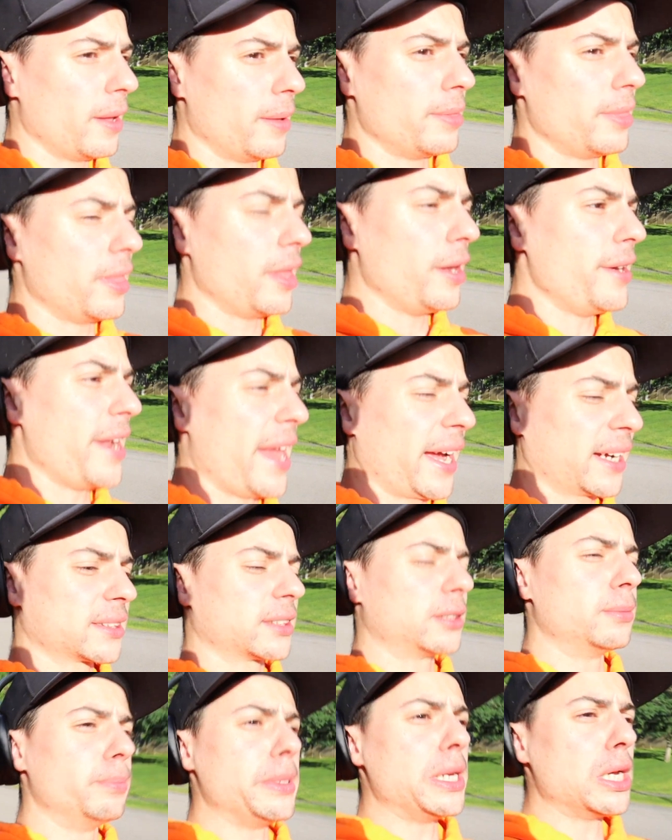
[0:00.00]
The
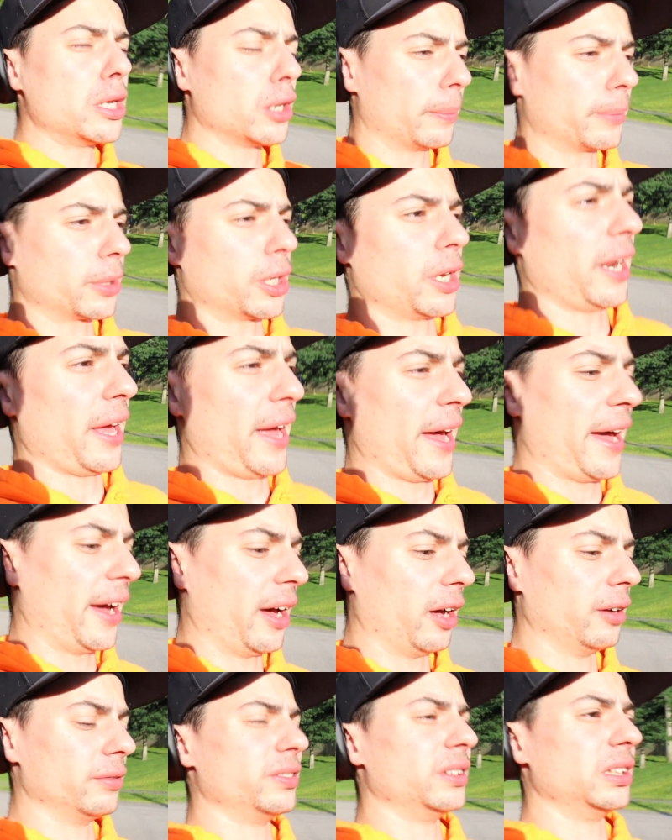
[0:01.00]
next meal I'm gonna
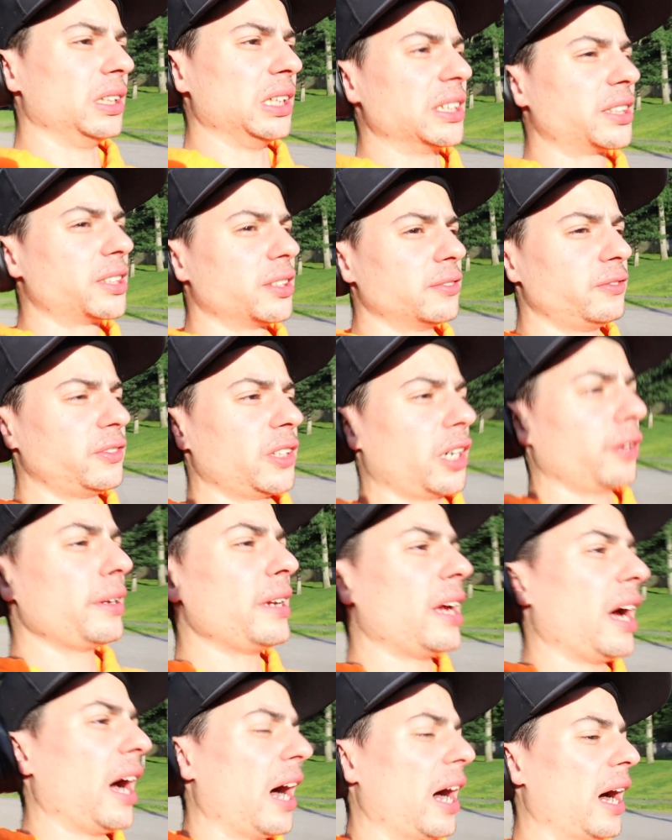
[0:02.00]
have, it's a very
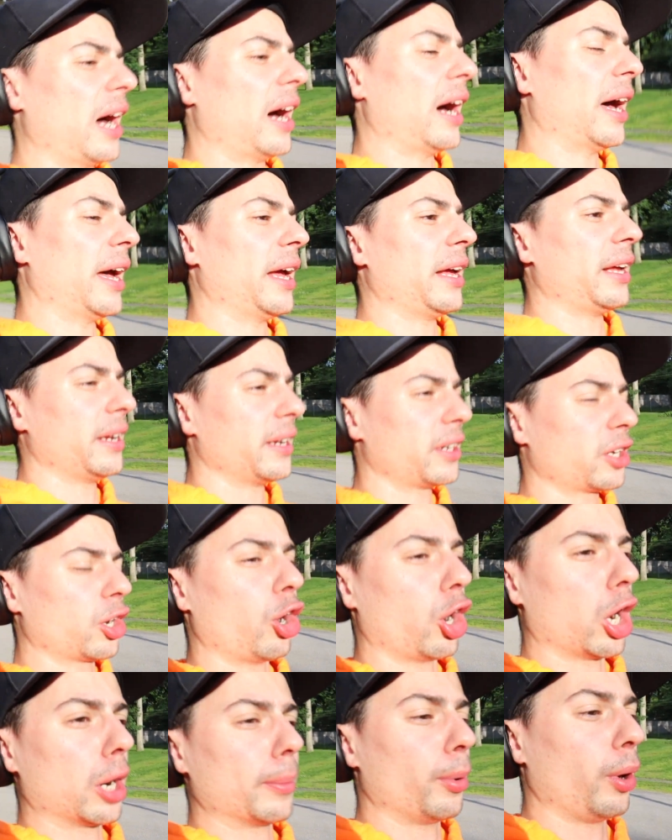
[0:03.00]
high
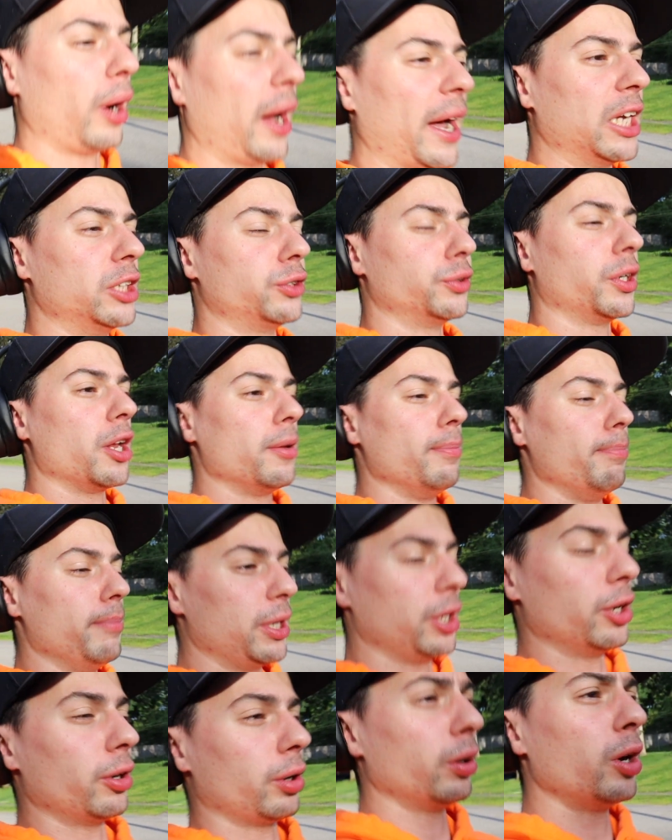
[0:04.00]
carbohydrate
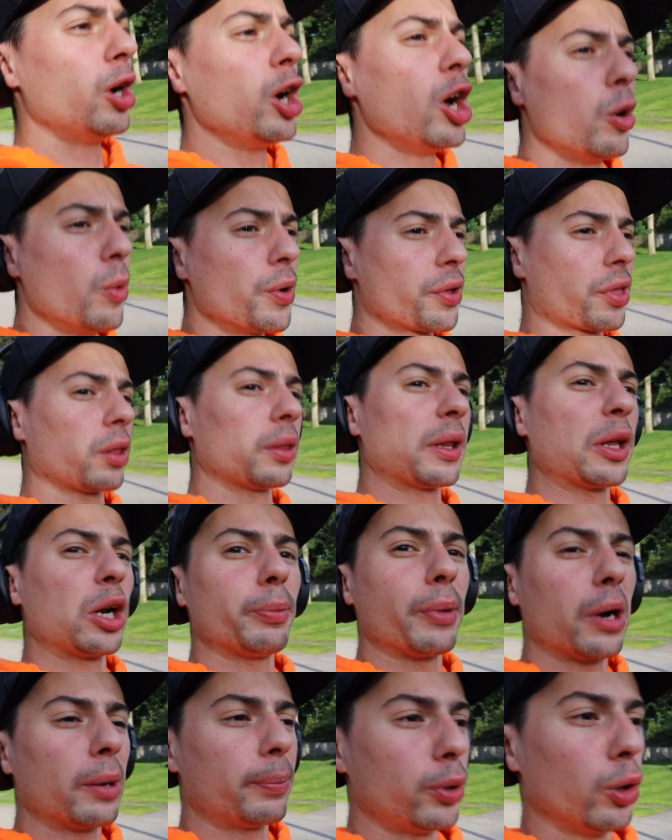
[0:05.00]
meal with a little
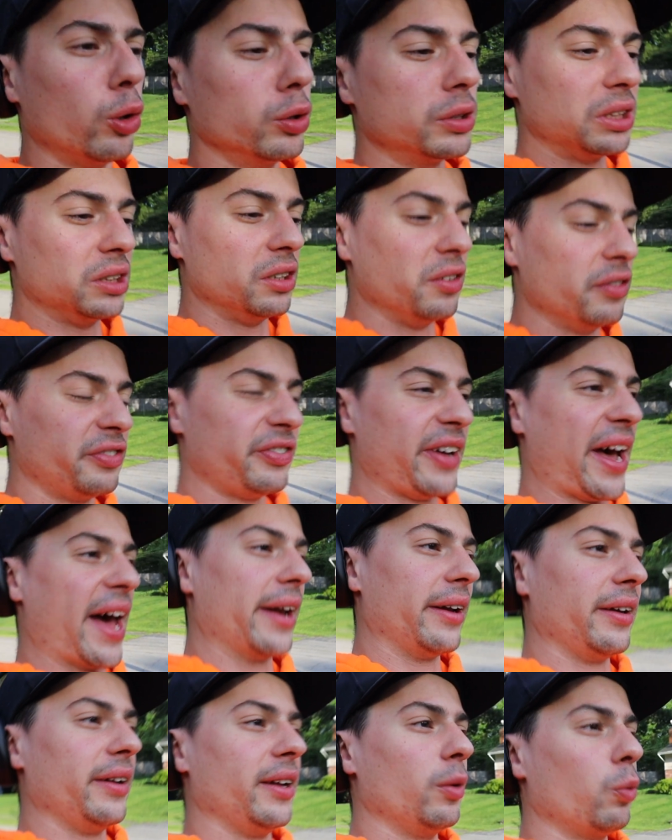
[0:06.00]
bit of protein and fat
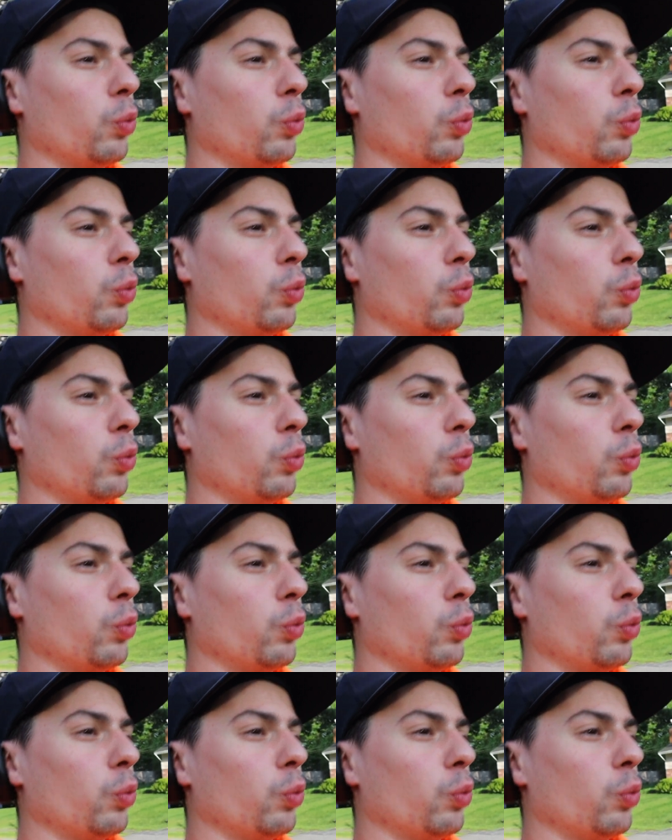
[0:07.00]
in it.